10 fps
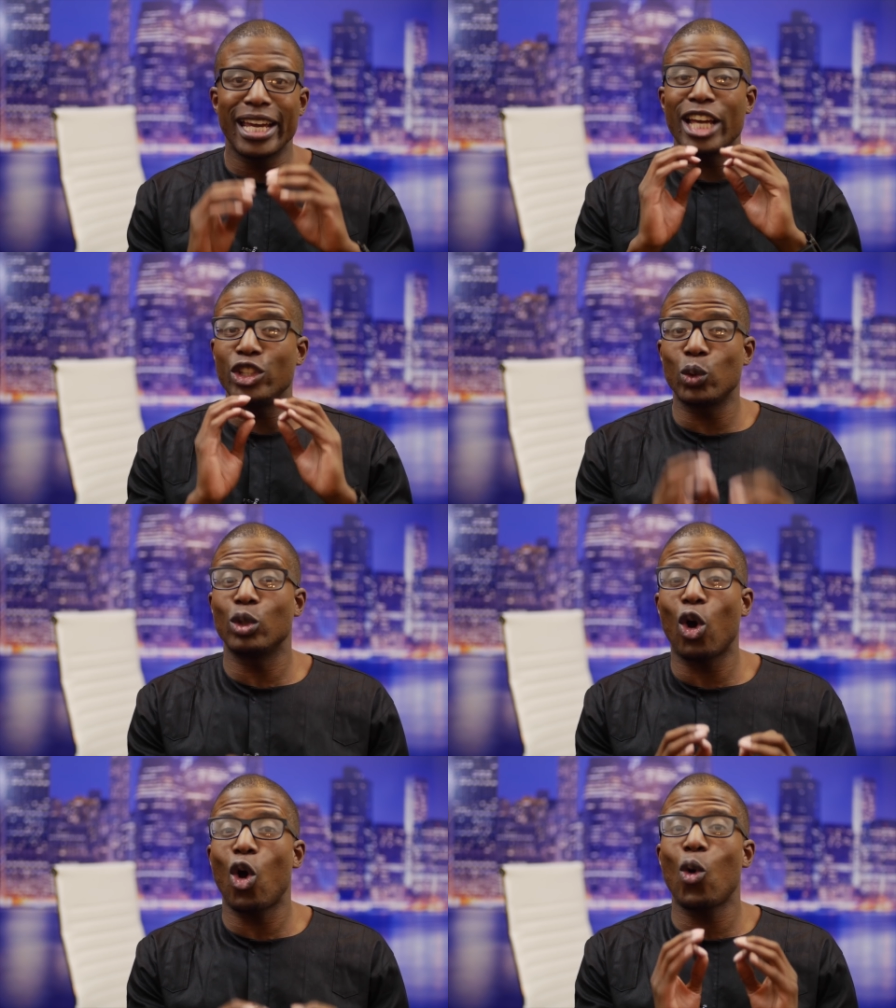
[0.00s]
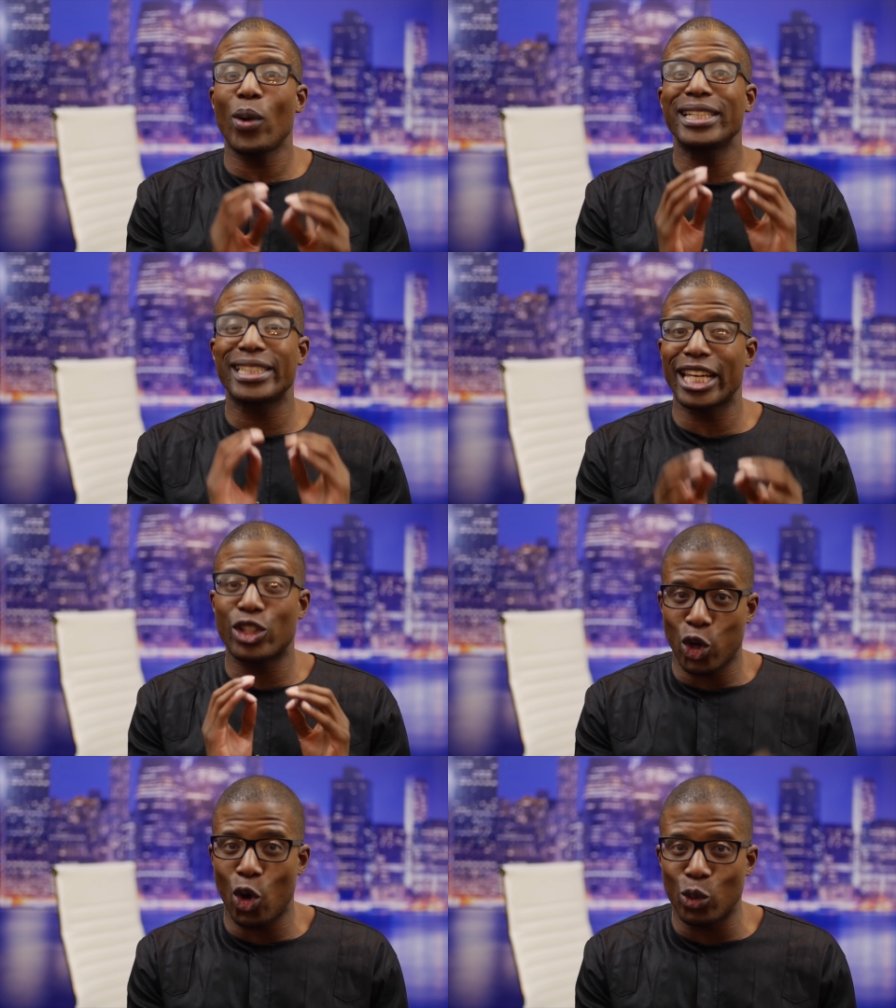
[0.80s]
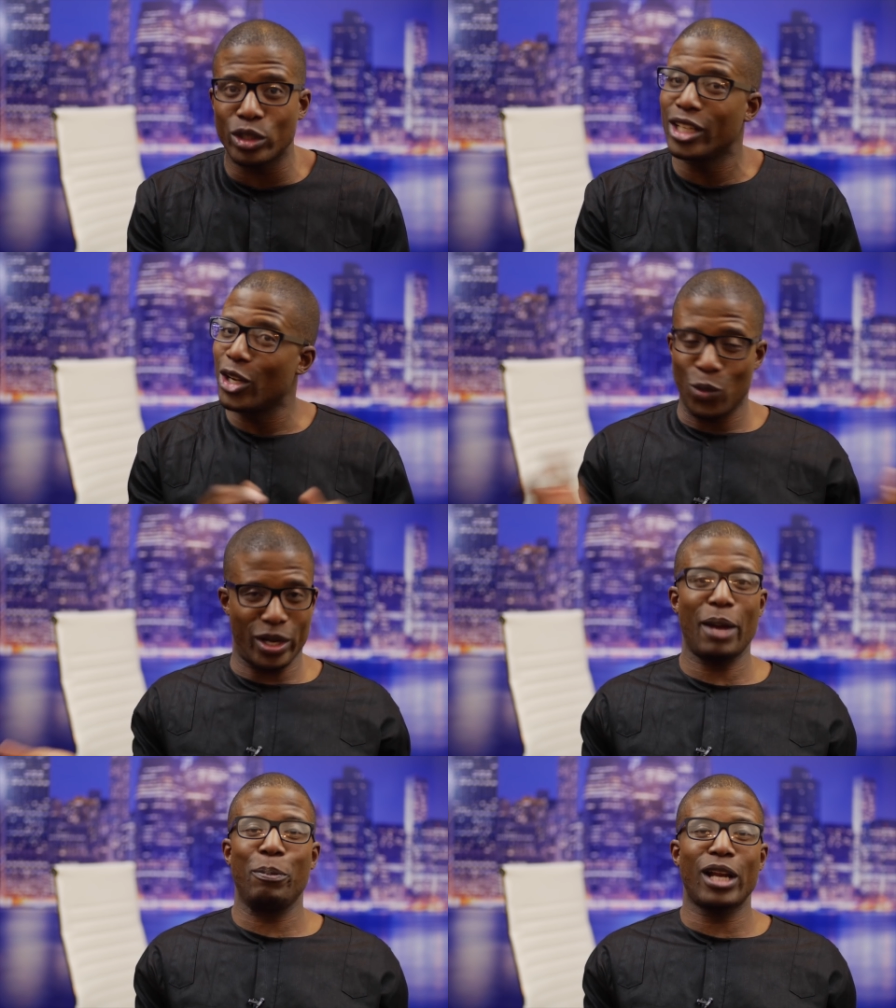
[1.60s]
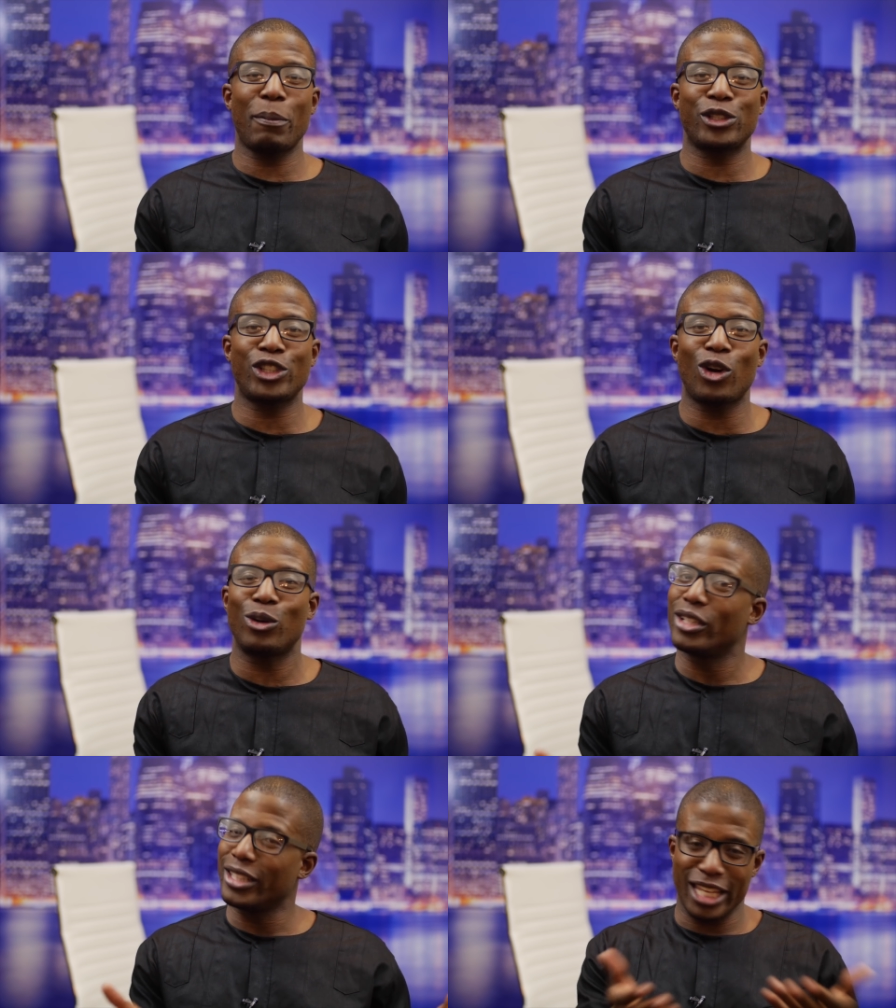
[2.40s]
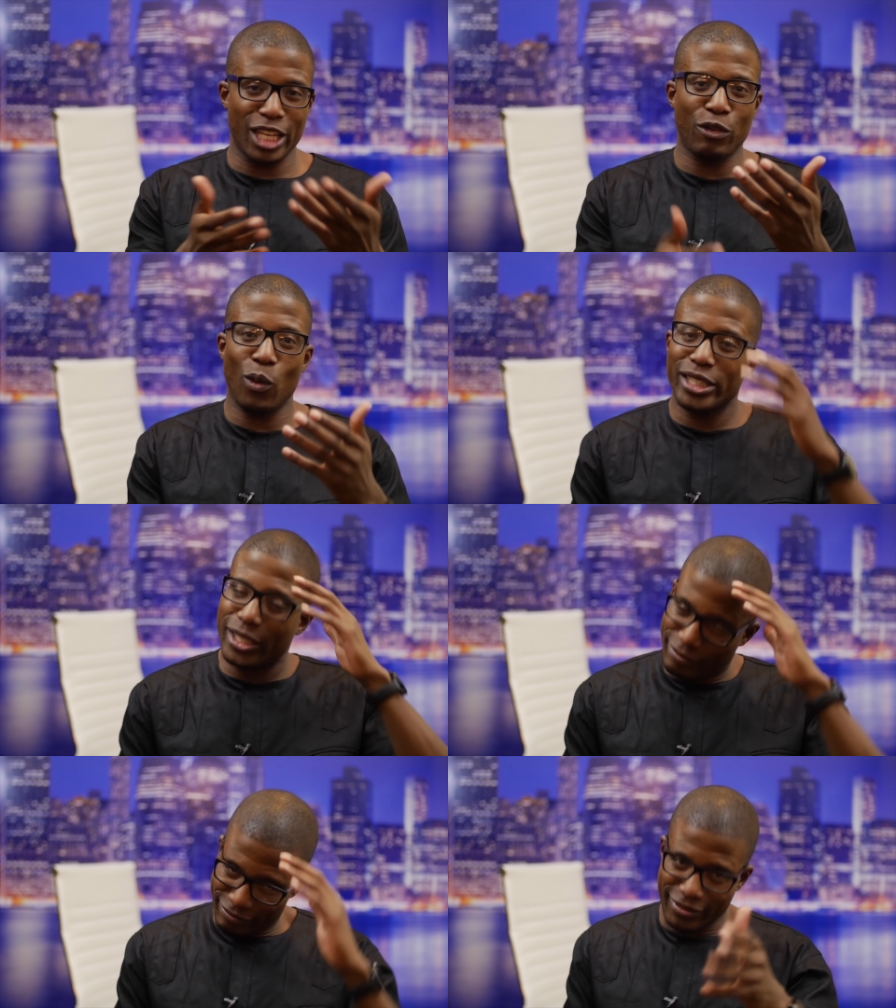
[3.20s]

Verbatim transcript: and you will always get told when I put up a show. Thank you for watching.